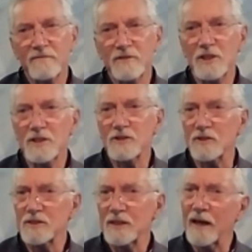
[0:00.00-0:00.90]
of
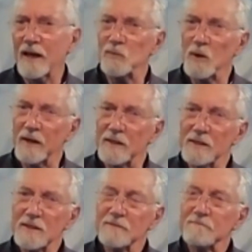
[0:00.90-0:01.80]
Jesus,
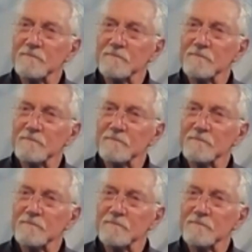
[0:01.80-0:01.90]
time-wise.